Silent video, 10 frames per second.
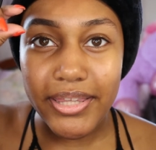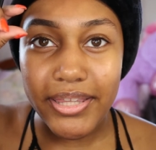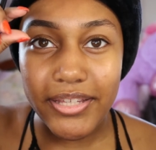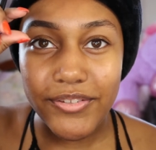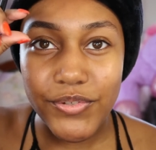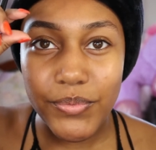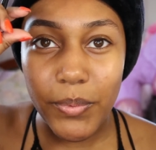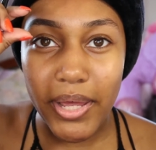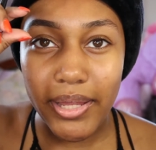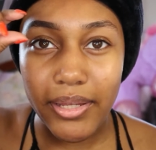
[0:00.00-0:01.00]
this
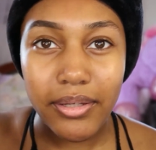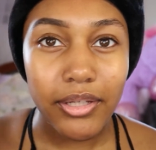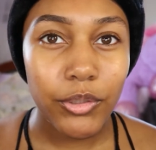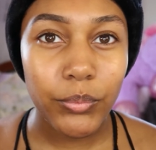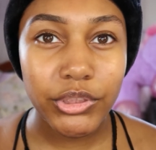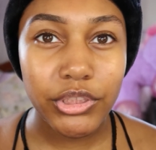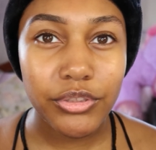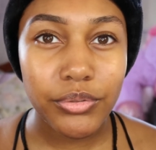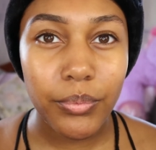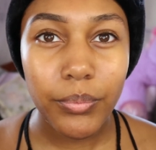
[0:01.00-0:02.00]
way, which
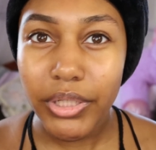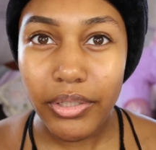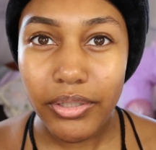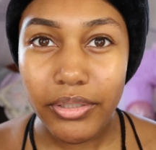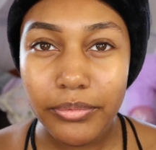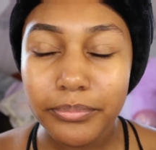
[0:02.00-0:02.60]
is weird,